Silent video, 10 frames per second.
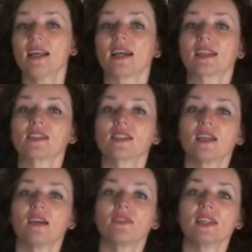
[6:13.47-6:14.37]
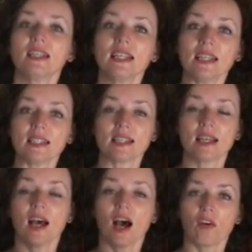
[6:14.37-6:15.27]
that can serve the
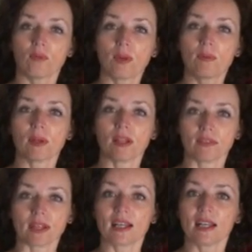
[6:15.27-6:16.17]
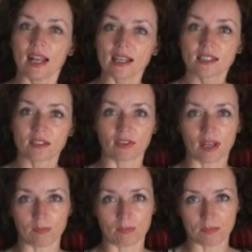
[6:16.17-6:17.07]
needs of people living in less
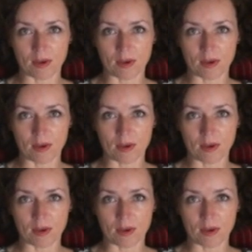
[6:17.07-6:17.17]
developed